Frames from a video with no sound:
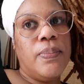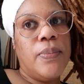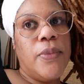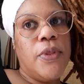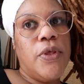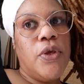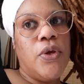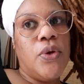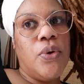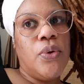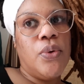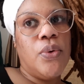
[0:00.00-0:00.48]

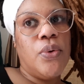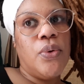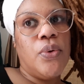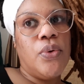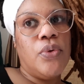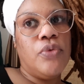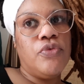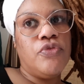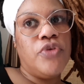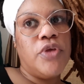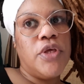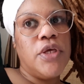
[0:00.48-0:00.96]

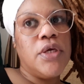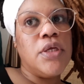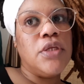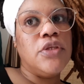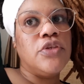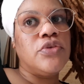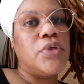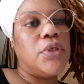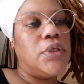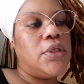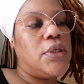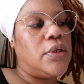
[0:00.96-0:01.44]
vehicle
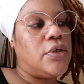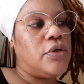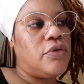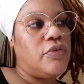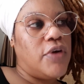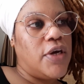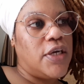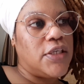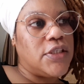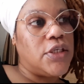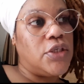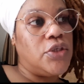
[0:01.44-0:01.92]
is running out of
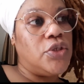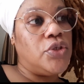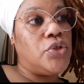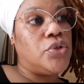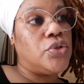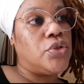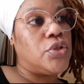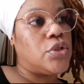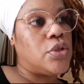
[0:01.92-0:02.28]
gas and you need to